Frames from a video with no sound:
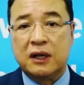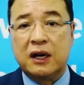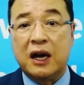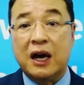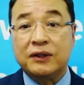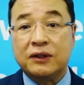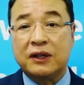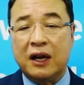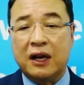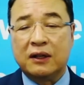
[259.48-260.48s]
After
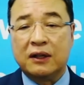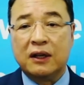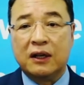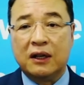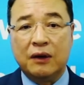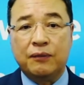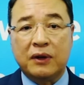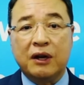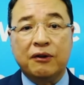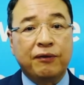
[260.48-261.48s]
that, even
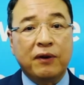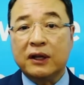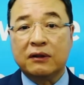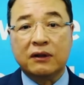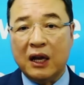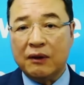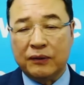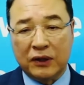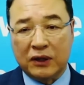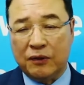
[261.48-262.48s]
I forgot the name of the
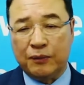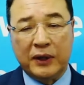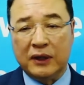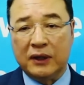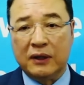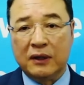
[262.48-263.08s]
company,